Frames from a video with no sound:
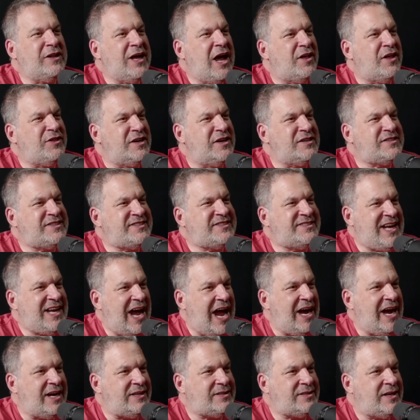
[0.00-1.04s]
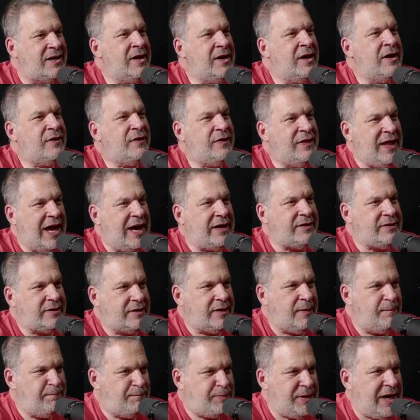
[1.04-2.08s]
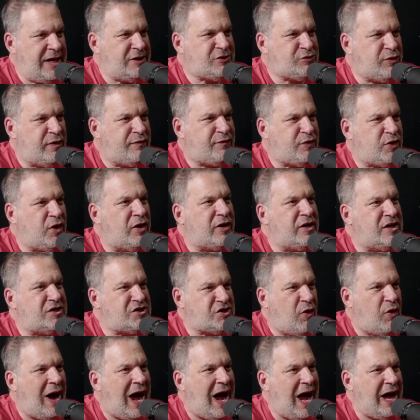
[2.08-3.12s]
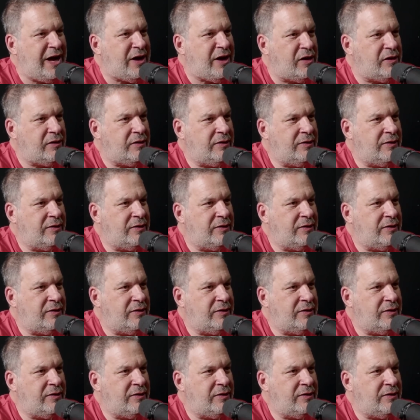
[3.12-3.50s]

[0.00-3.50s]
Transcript: only other state that competes with Florida is Ohio.